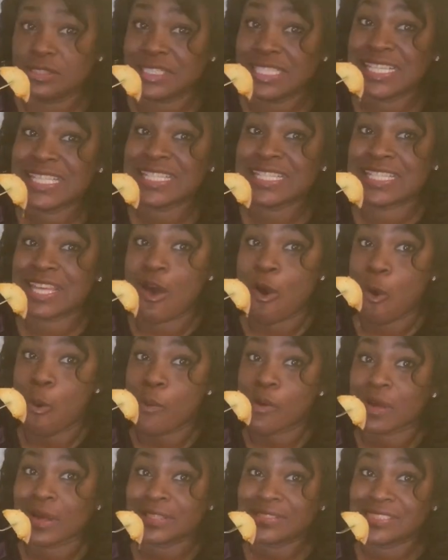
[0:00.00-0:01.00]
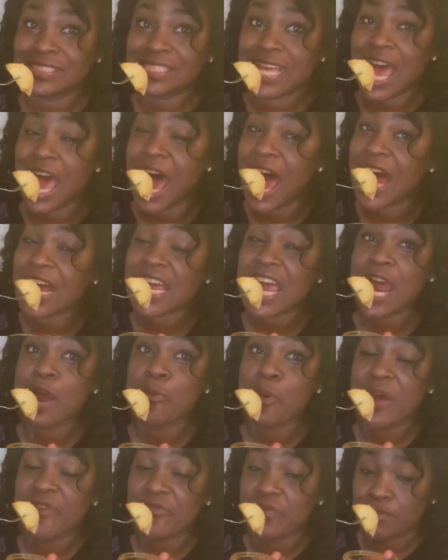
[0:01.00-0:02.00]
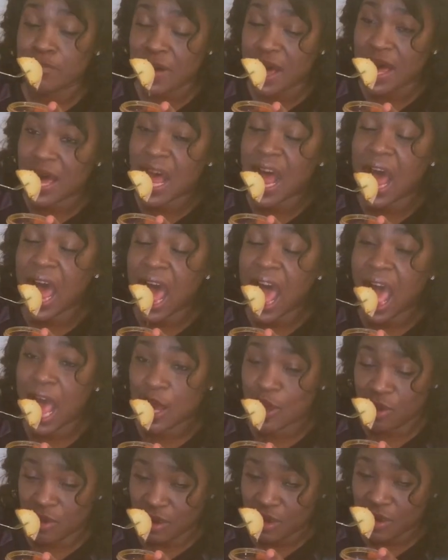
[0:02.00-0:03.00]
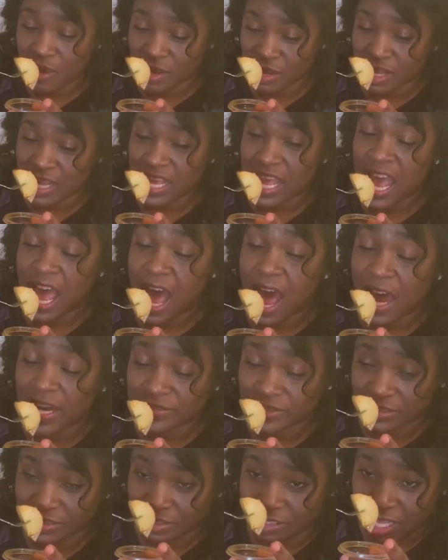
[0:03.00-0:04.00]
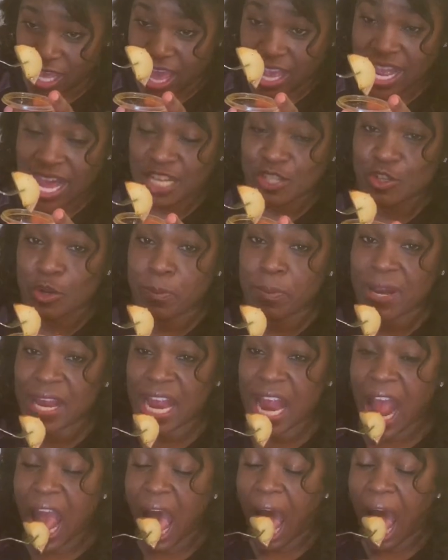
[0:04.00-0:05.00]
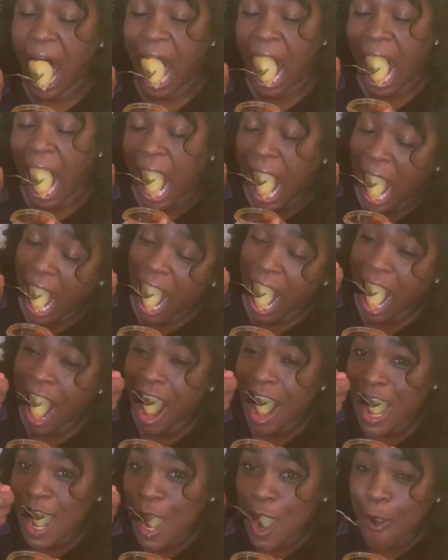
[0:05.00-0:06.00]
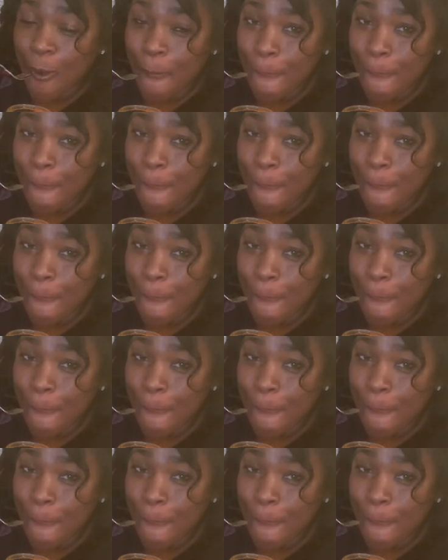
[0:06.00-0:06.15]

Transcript: I this, can't wait to get started. I can't wait for my... Mm. Yeah, I got your plate. I know it.